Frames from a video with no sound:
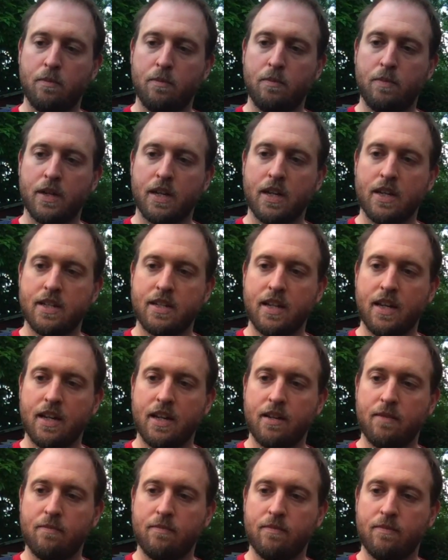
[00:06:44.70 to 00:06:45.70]
because
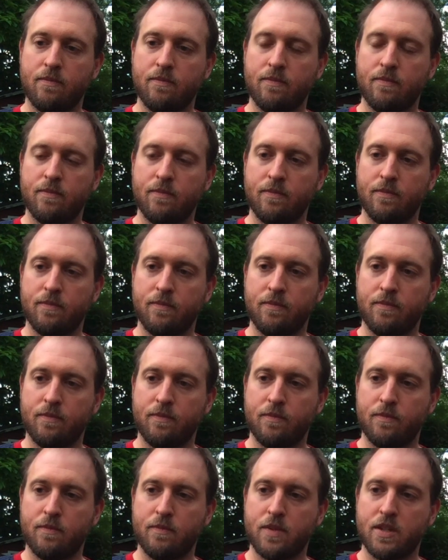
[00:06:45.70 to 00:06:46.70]
I'm
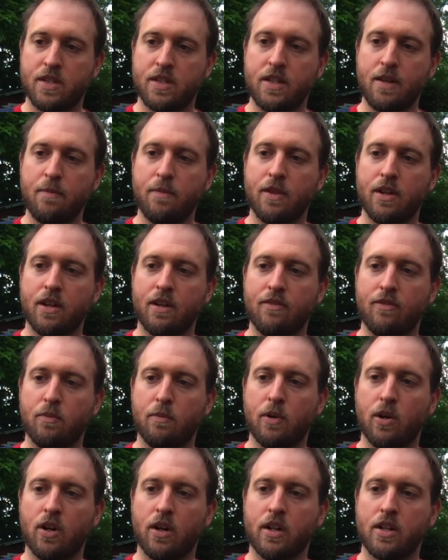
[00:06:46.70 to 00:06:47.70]
something of a
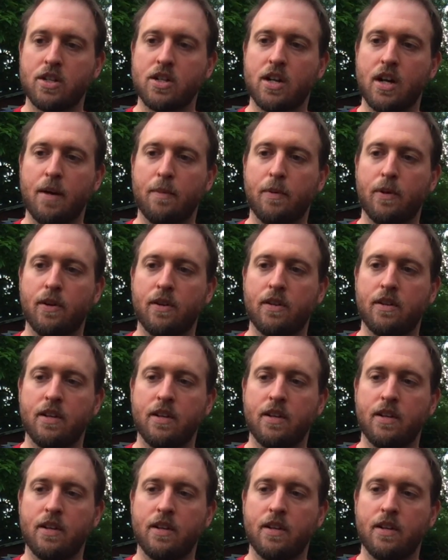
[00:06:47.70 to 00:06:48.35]
bargain shopper,